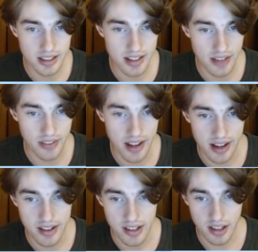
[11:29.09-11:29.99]
Down
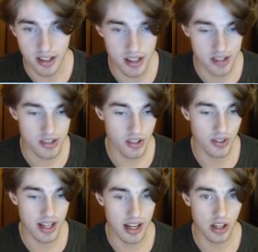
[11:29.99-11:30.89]
there. So
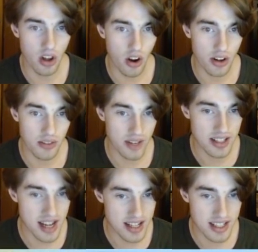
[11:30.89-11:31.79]
yeah, not
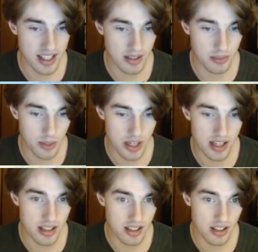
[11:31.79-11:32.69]
fantastic.
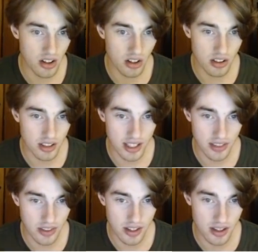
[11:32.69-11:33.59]
We did not
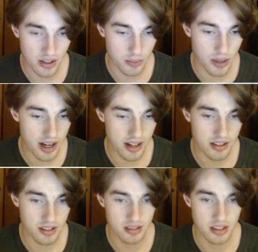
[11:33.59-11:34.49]
get the right